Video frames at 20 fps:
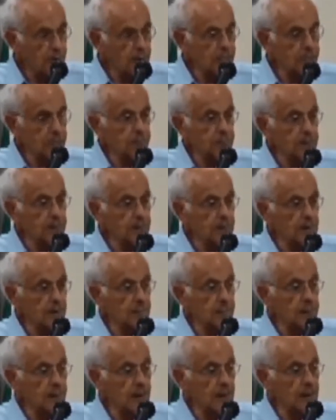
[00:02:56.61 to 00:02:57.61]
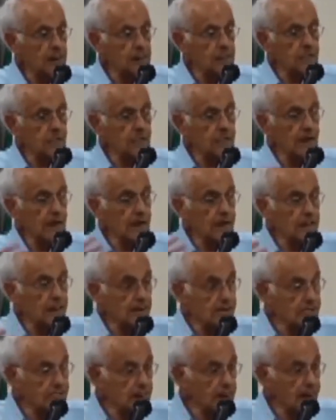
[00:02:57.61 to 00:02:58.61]
We speak about the
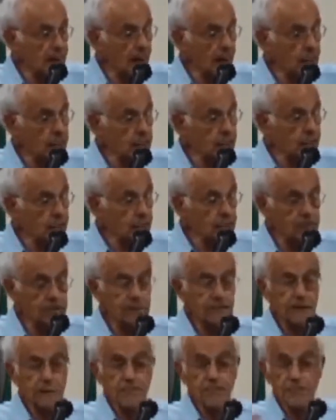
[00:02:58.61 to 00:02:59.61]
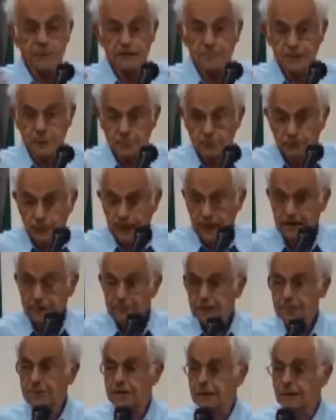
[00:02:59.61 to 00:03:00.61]
Akedah, which means that there is a
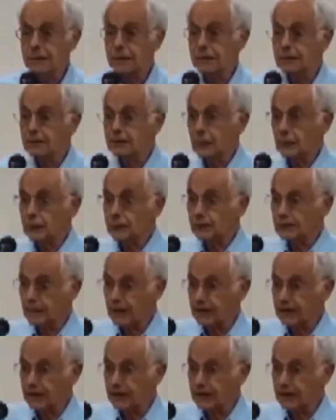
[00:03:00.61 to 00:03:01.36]
binding and there is no